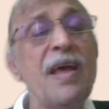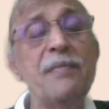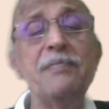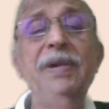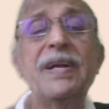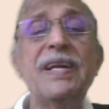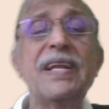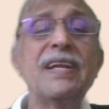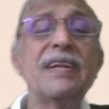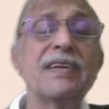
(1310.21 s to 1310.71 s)

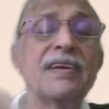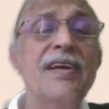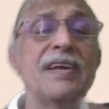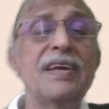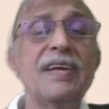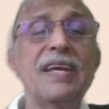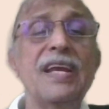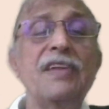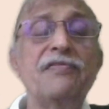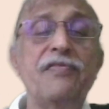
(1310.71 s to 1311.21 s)
Better
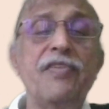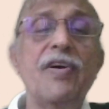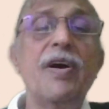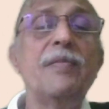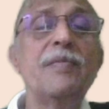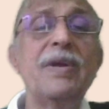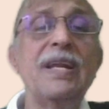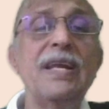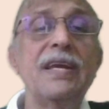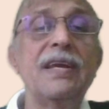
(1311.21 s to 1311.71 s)

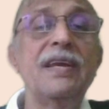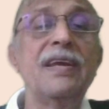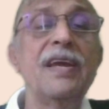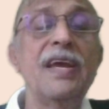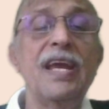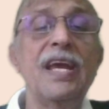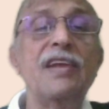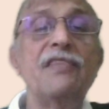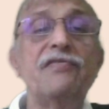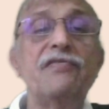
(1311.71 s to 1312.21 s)
informally
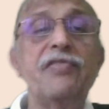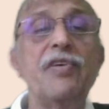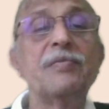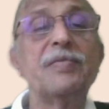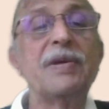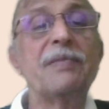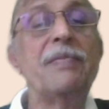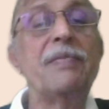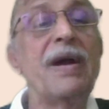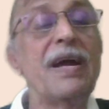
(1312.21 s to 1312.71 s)

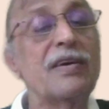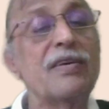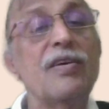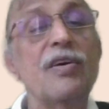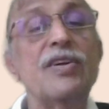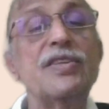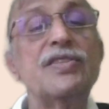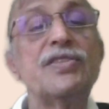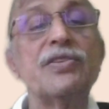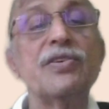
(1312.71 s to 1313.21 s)
inform the bank
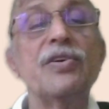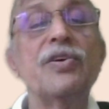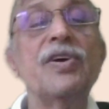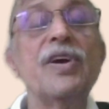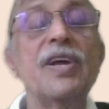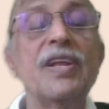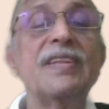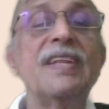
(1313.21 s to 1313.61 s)
also